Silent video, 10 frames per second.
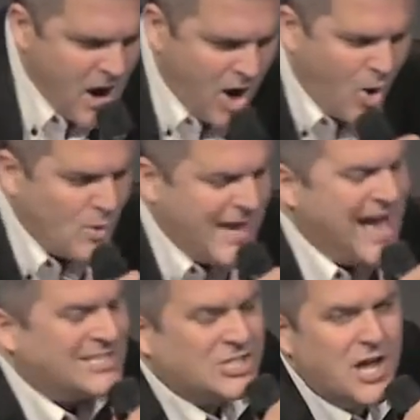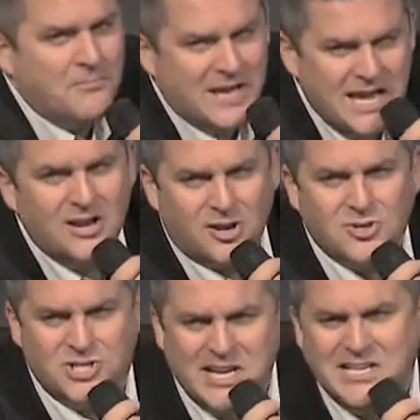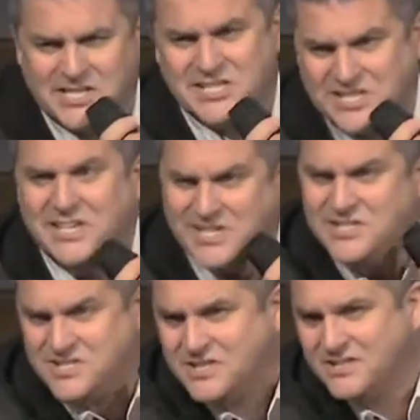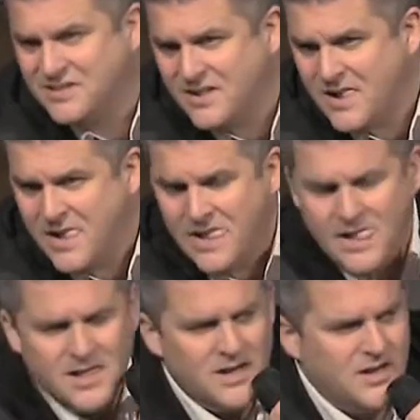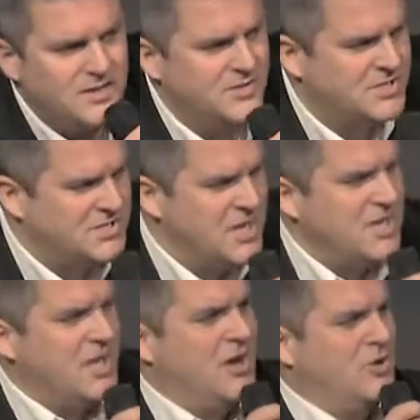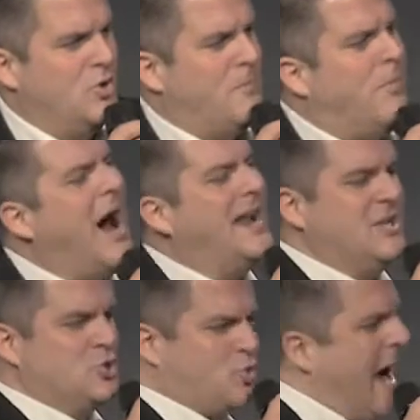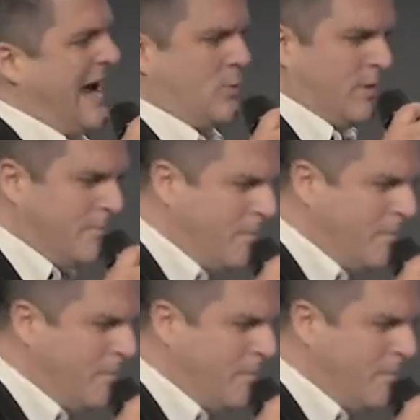Oh, yes, some healer Jesus is. Uh, you're sitting here and your body's racked with